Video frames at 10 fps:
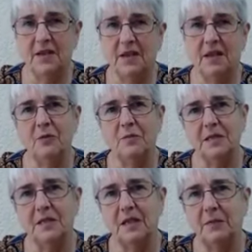they help
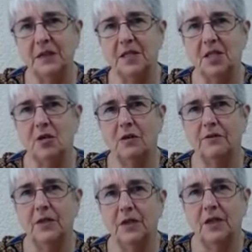us get a picture
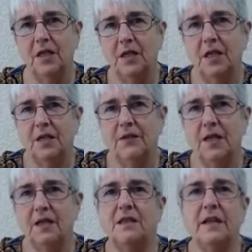of the
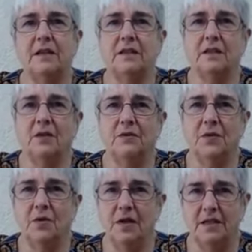intent of
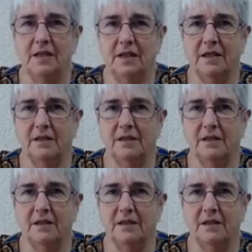the writer.